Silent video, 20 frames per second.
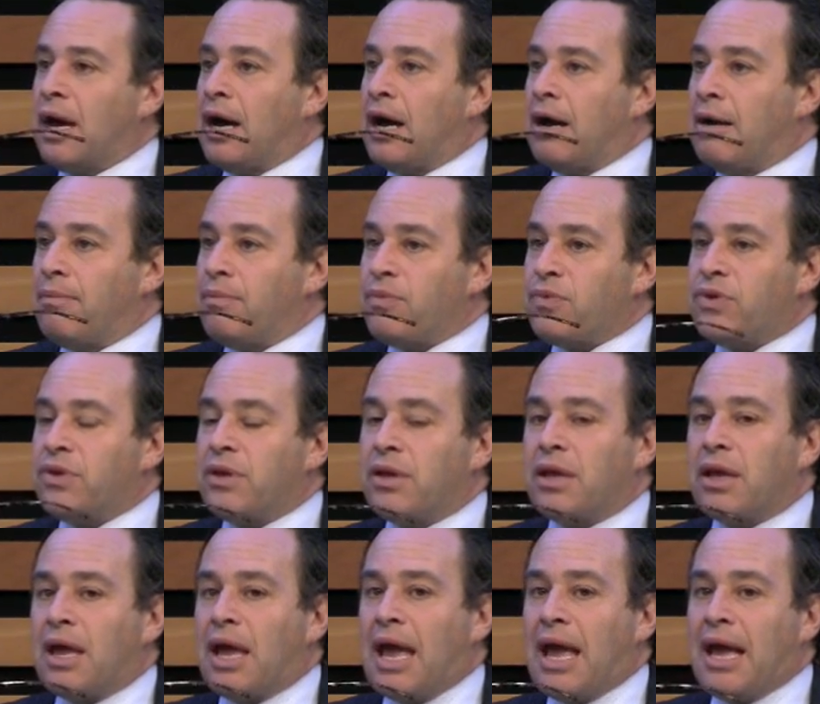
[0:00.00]
Um,
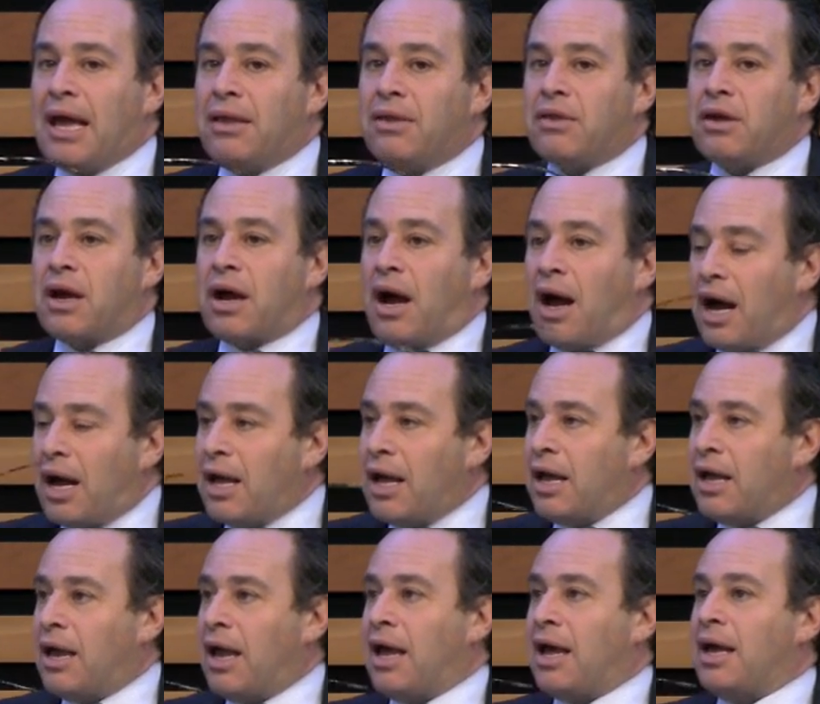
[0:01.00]
and
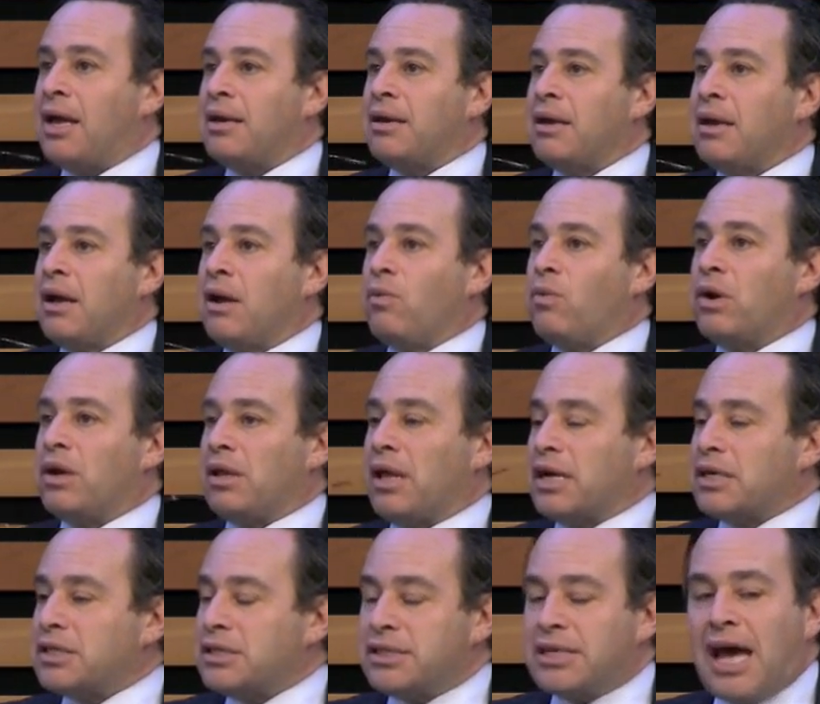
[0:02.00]
the and when
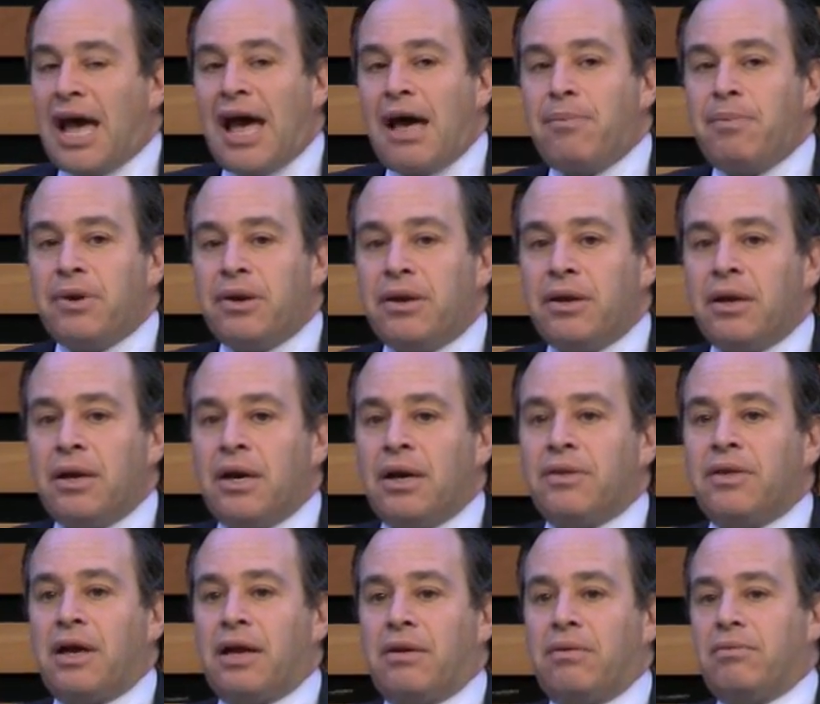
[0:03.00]
elections happened,
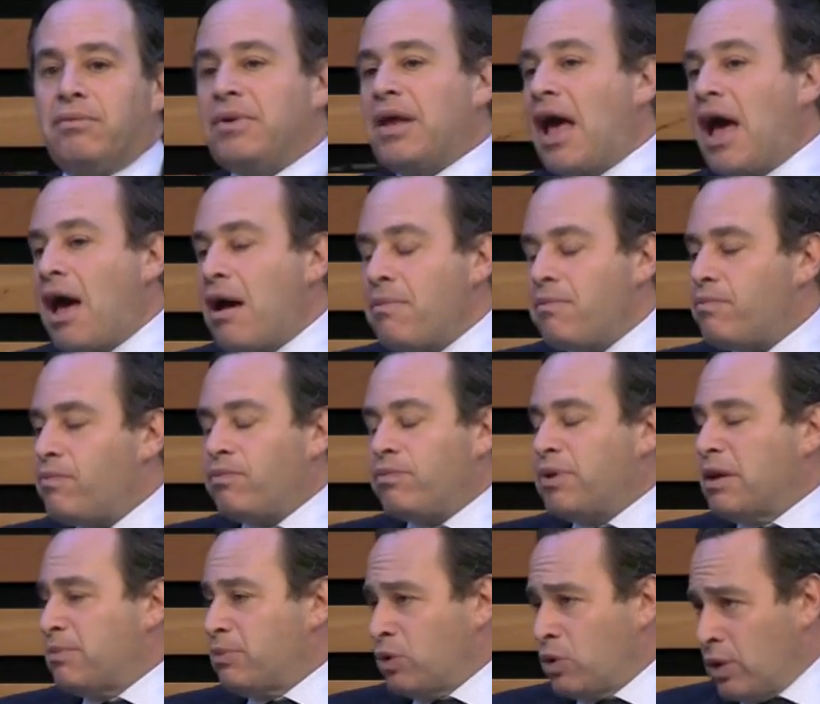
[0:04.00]
that yeah,
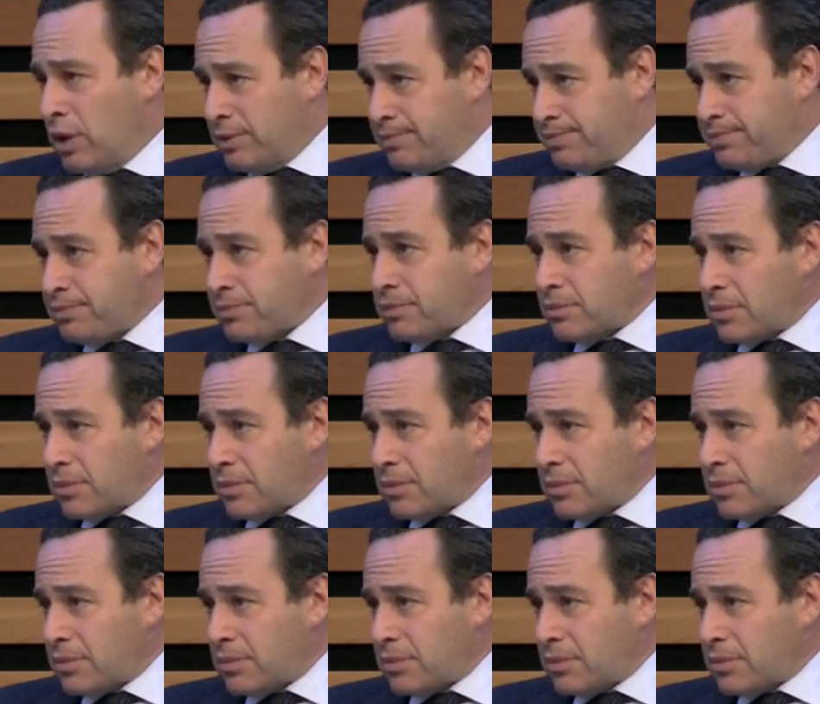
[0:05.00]
people who had